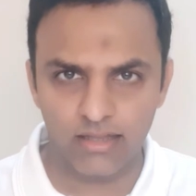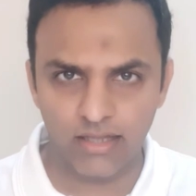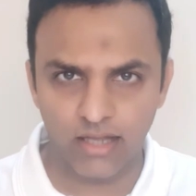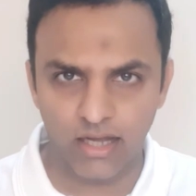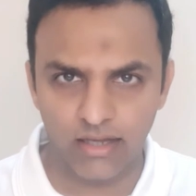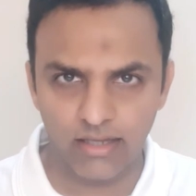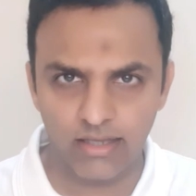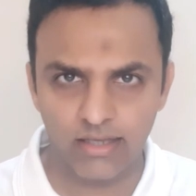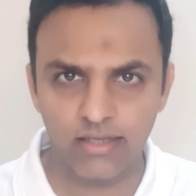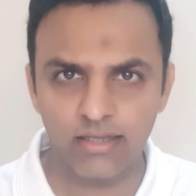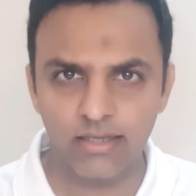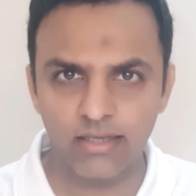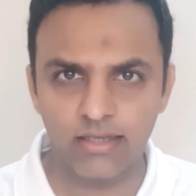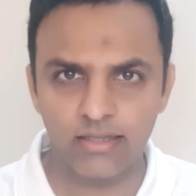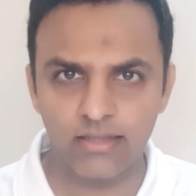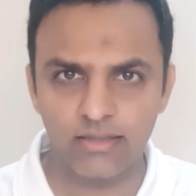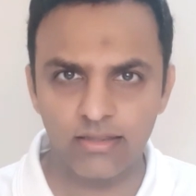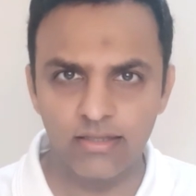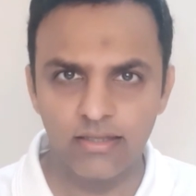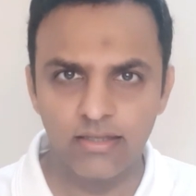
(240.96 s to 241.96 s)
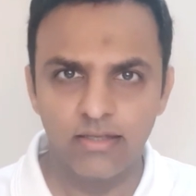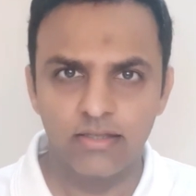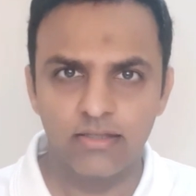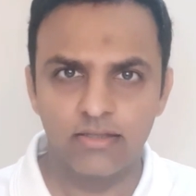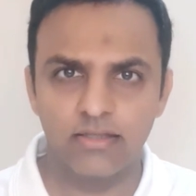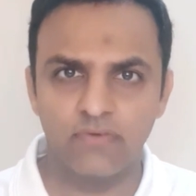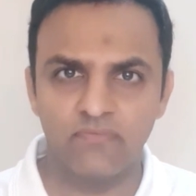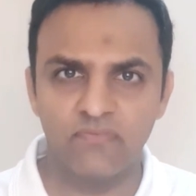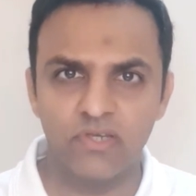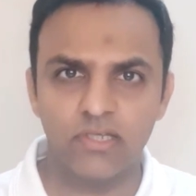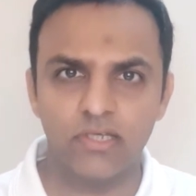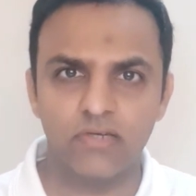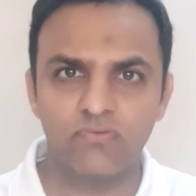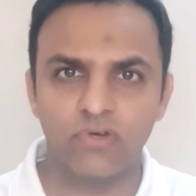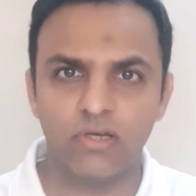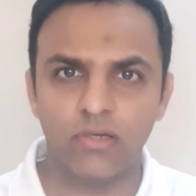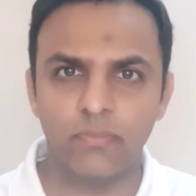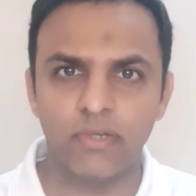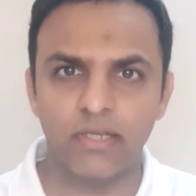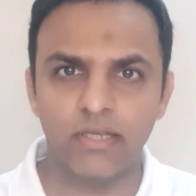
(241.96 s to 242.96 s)
and again the vision
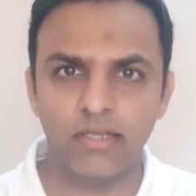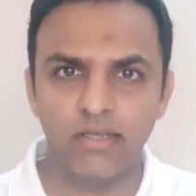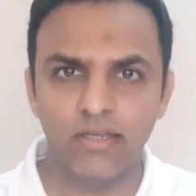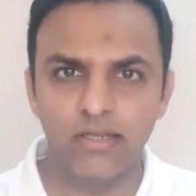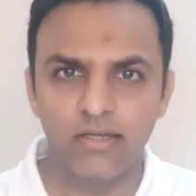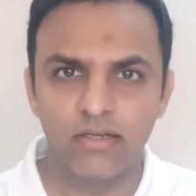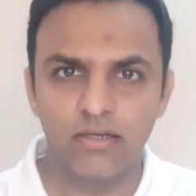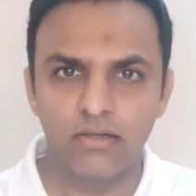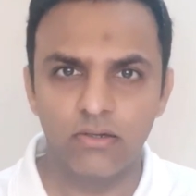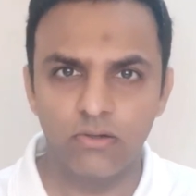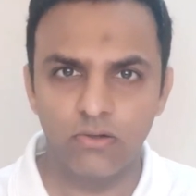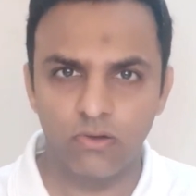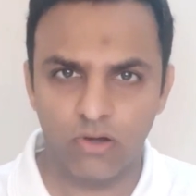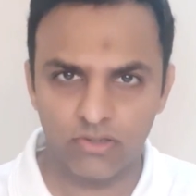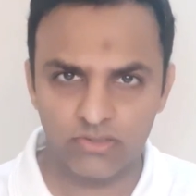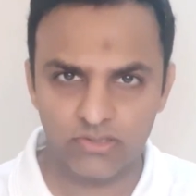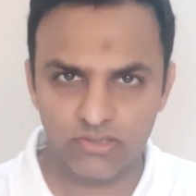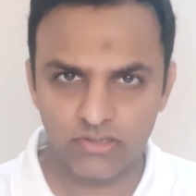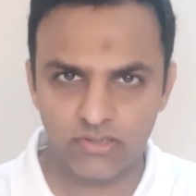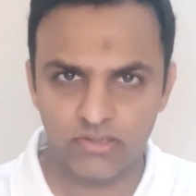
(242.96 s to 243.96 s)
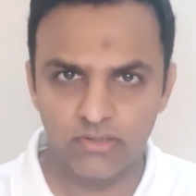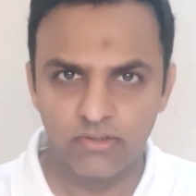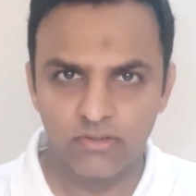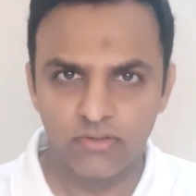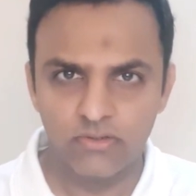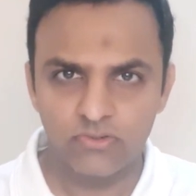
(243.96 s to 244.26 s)
will be lost.